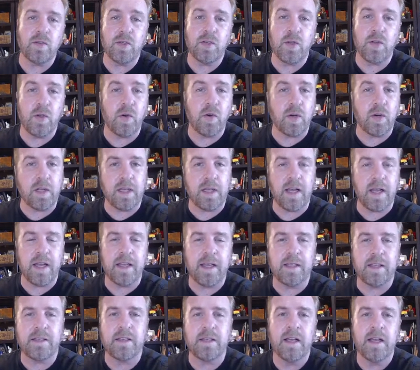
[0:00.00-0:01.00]
to your
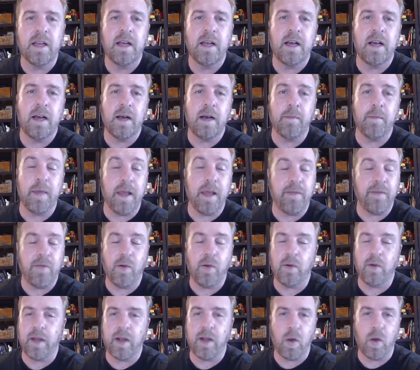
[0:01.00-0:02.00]
clients if
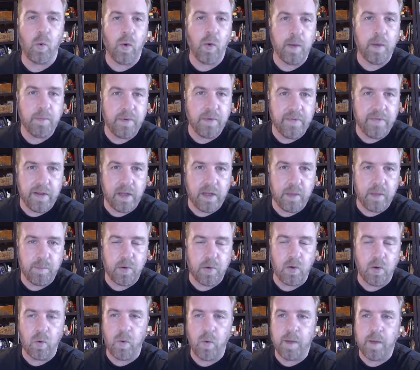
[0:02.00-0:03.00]
you're like a web
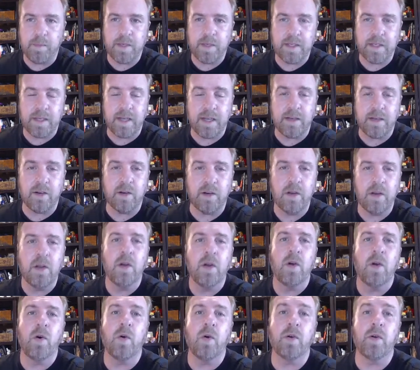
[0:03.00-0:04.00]
developer, a web designer,
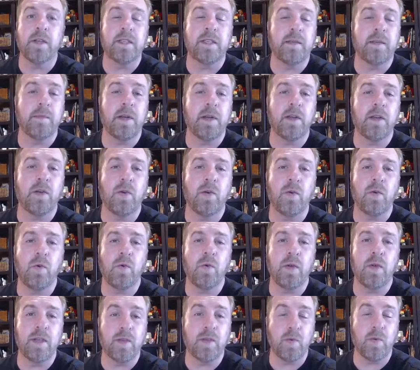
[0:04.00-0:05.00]
or just somebody
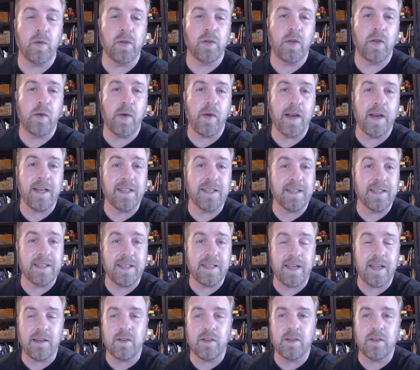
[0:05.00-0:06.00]
who is really great at
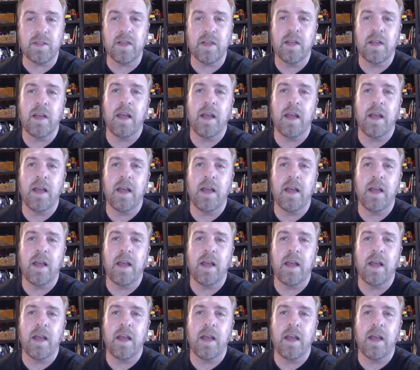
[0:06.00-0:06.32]
sales.